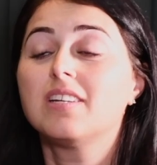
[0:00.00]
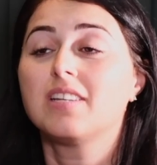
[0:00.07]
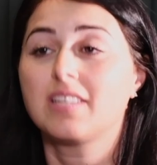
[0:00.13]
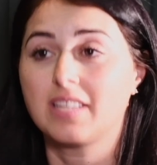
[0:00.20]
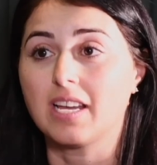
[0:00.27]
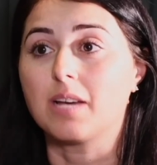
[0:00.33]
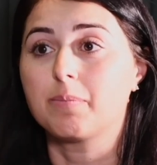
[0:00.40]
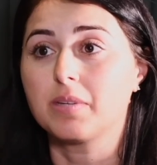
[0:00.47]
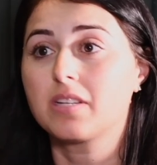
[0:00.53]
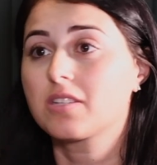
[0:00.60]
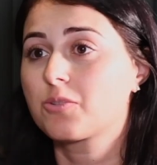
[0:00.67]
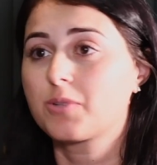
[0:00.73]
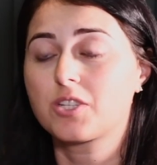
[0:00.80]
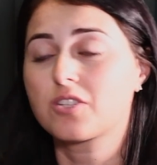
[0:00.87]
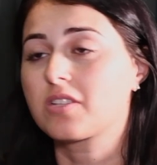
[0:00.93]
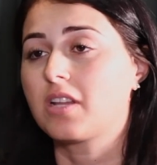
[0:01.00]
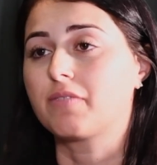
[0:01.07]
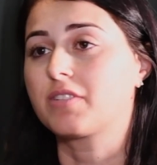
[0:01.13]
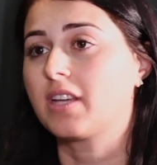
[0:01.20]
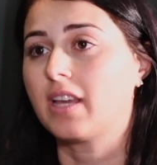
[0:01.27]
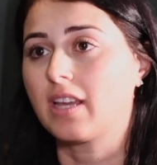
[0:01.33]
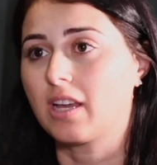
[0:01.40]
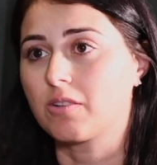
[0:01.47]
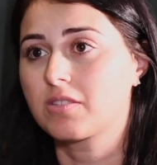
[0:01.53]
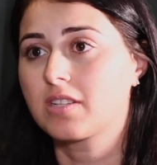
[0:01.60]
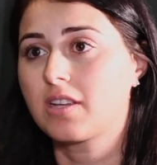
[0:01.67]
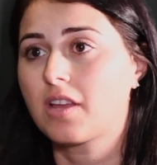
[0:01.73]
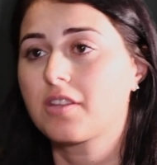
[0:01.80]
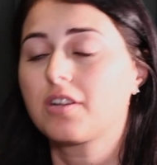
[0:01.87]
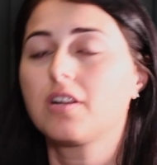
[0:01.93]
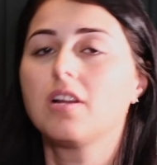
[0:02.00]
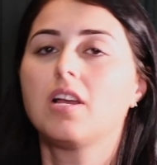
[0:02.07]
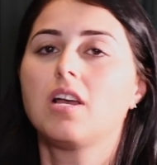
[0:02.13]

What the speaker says: Yeah, because we just love to hang out together.